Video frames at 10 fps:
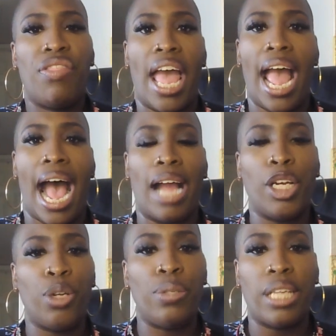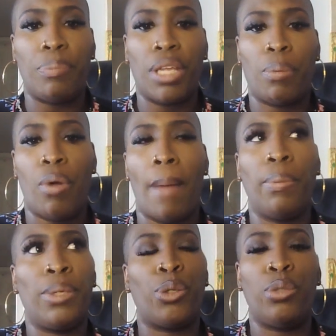that I do something
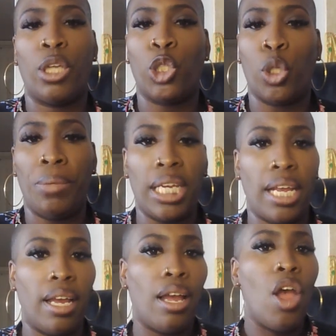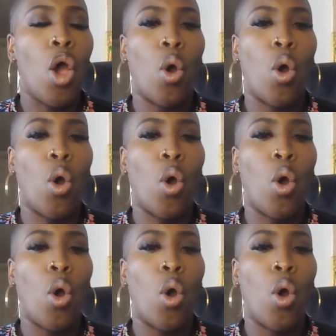probably through social media